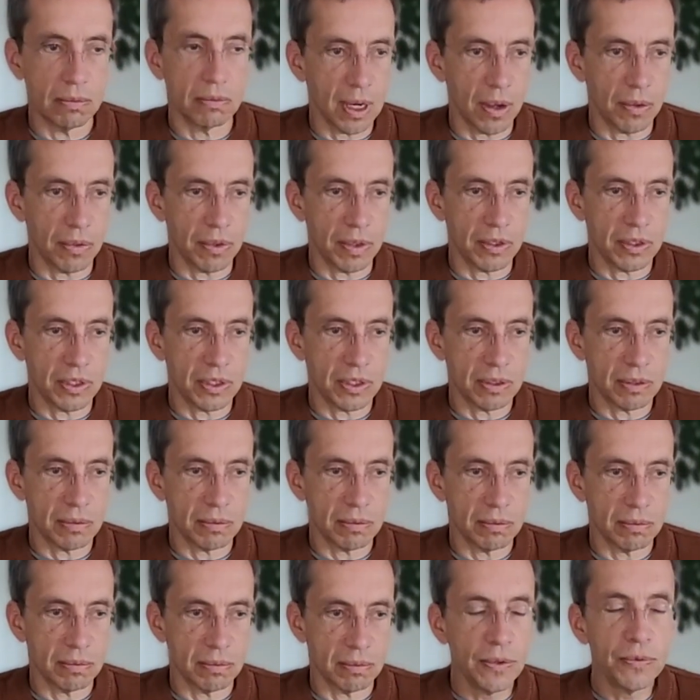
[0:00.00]
You know,
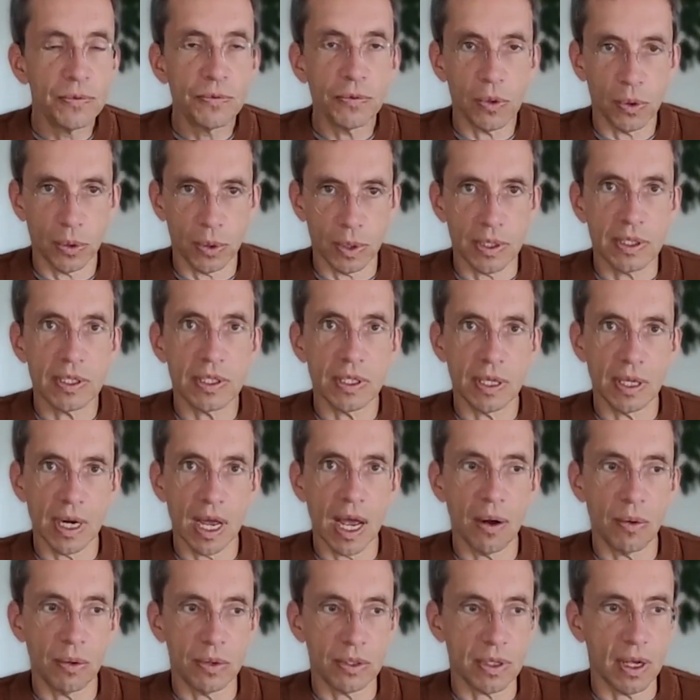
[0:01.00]
this influence
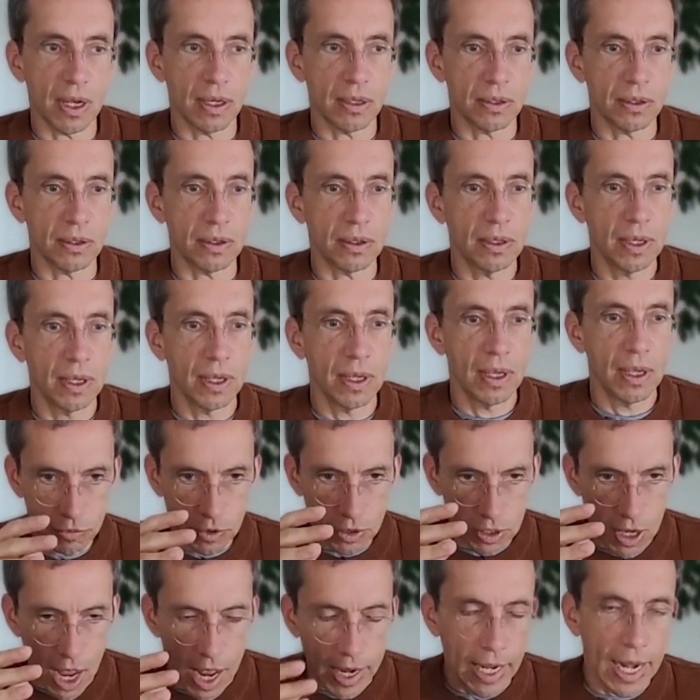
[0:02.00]
that I was under
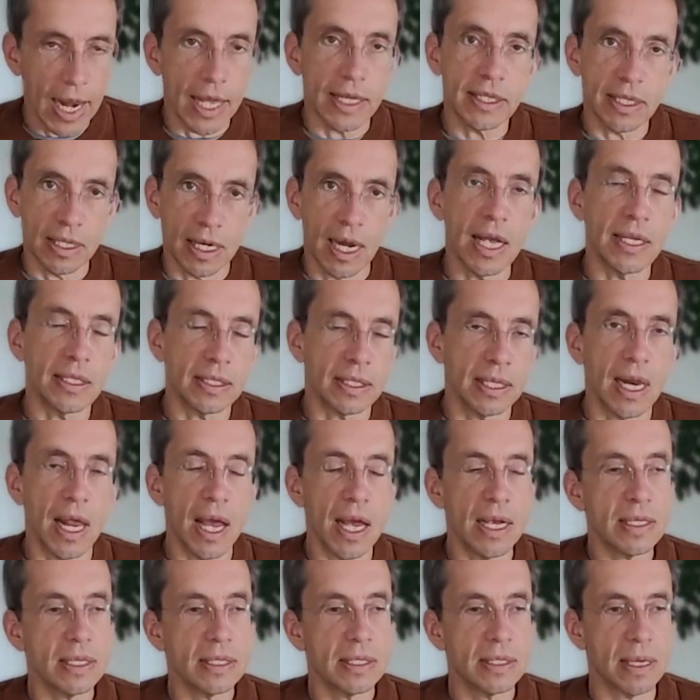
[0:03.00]
got less and less
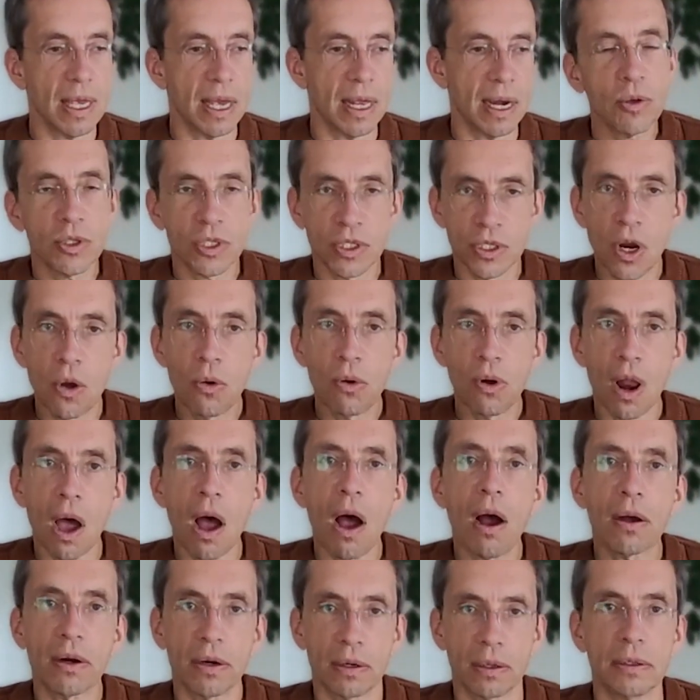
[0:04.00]
and less. I was no
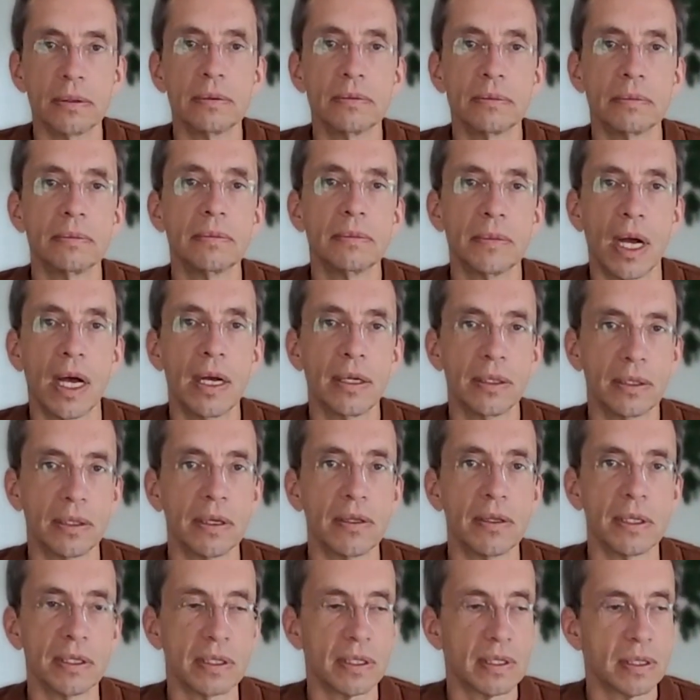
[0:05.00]
longer
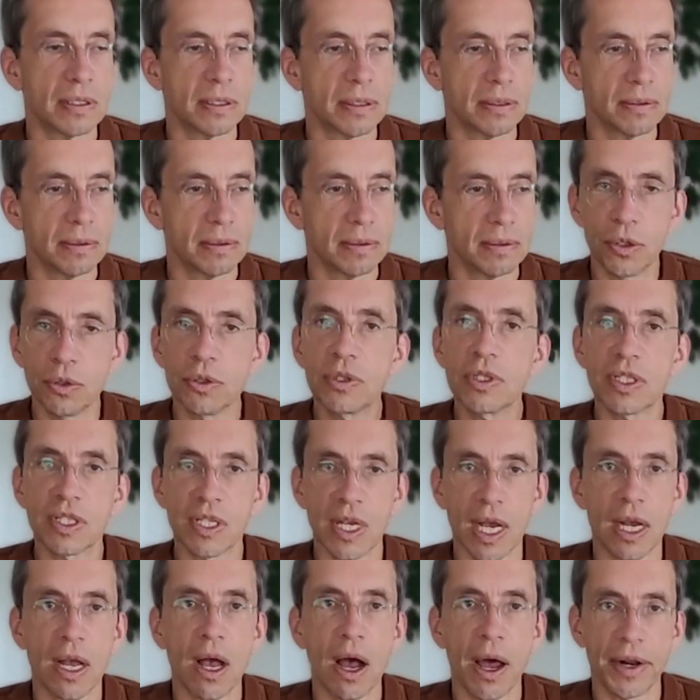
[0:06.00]
under this
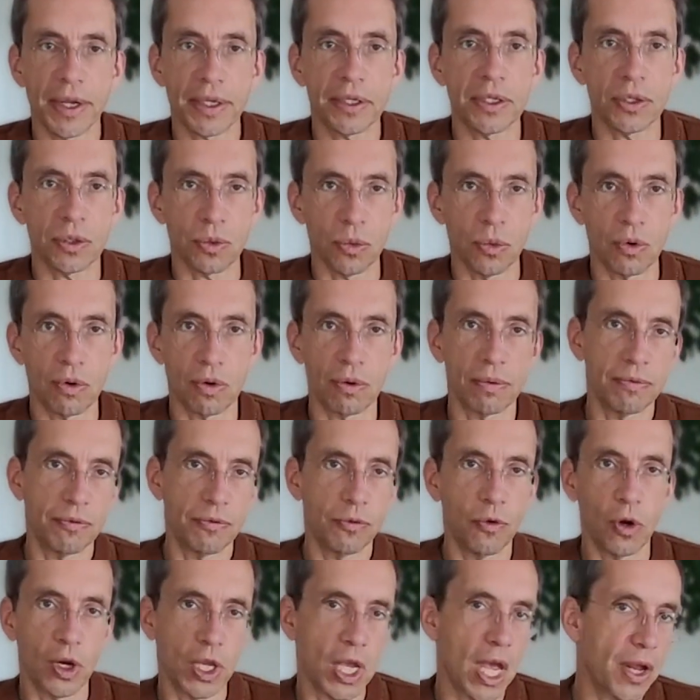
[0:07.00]
induced psychotic
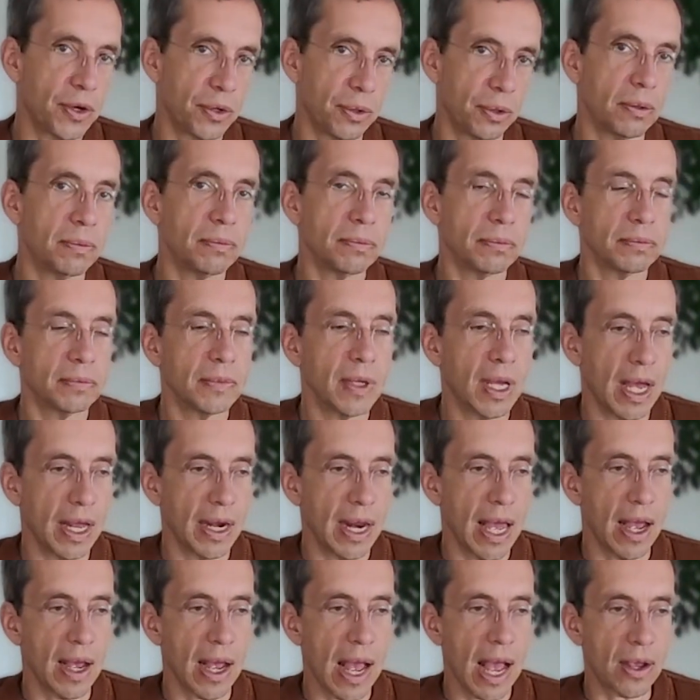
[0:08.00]
disorder folie à deux,
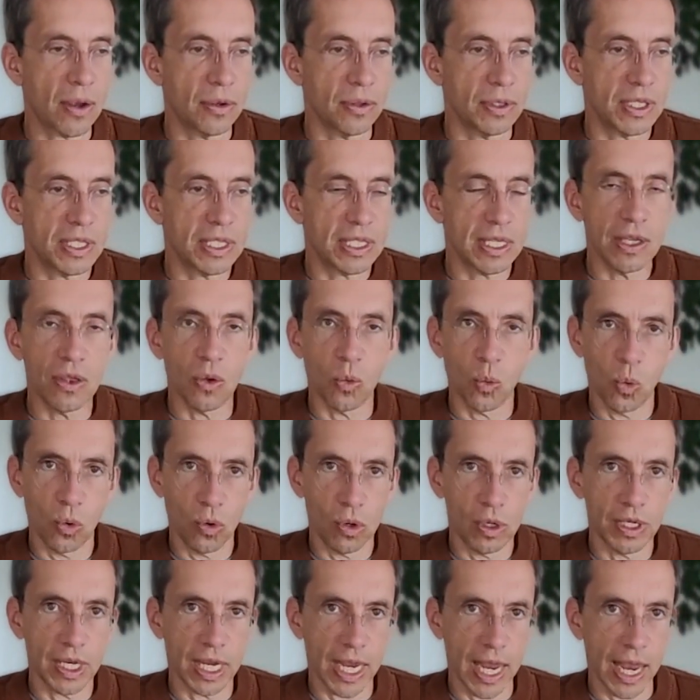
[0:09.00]
And I, I could see the
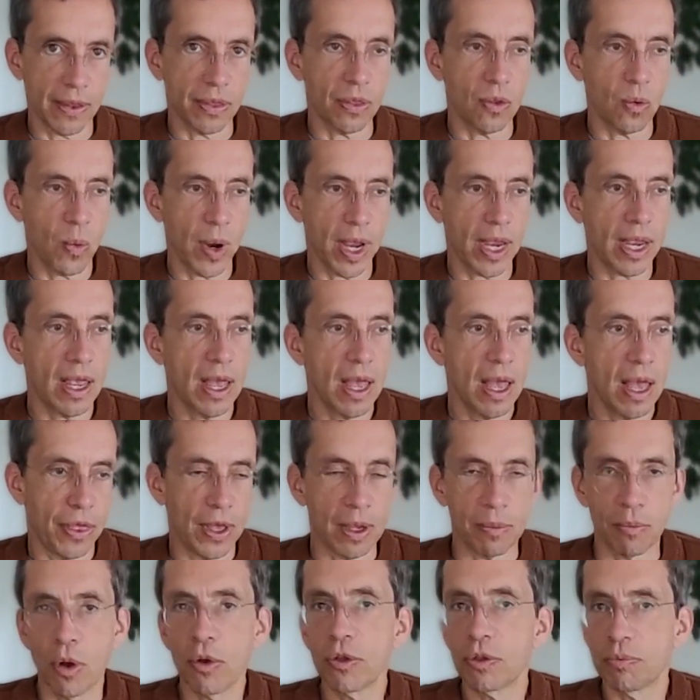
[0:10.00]
world again the way
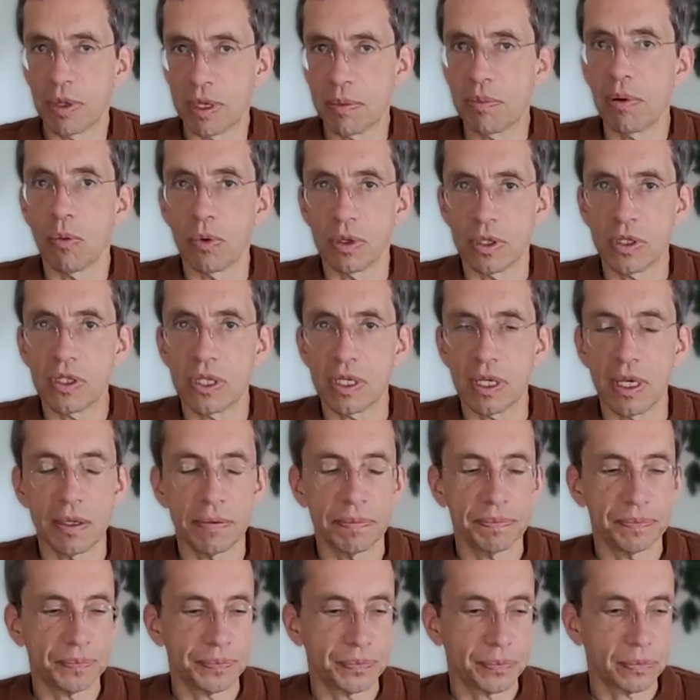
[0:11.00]
I think most people would
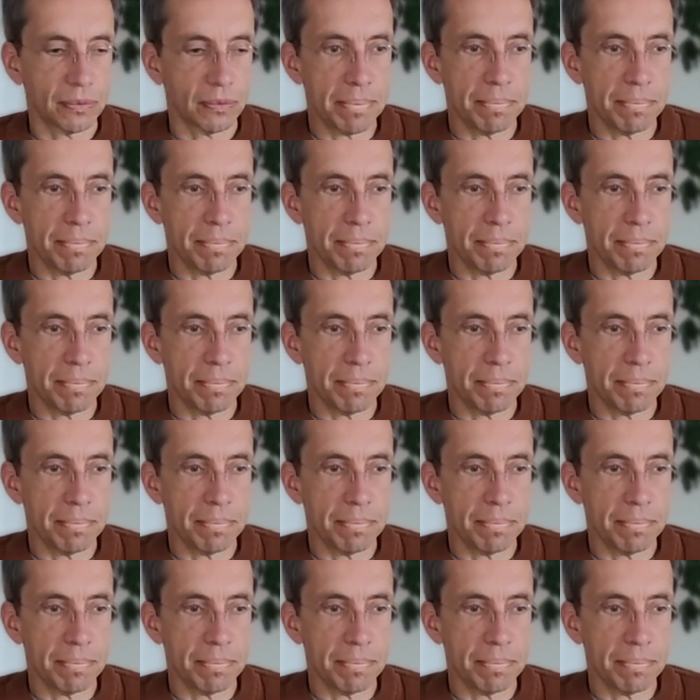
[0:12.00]
see it.